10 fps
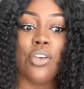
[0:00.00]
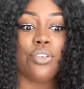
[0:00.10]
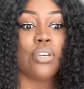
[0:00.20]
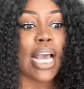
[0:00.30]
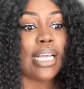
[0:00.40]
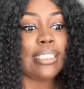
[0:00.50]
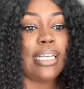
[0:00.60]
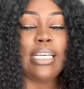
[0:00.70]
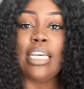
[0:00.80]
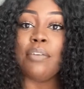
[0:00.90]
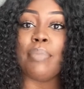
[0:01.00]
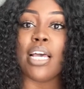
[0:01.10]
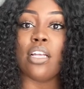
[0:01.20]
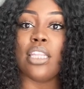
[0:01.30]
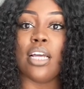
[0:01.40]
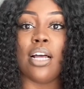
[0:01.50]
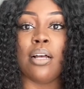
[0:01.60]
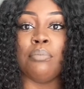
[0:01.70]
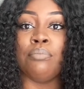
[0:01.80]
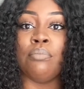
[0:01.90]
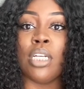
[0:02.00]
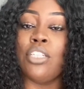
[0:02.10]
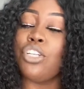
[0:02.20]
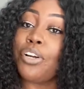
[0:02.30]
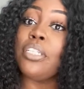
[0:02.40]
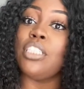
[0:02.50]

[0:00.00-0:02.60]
You guys can email the attorney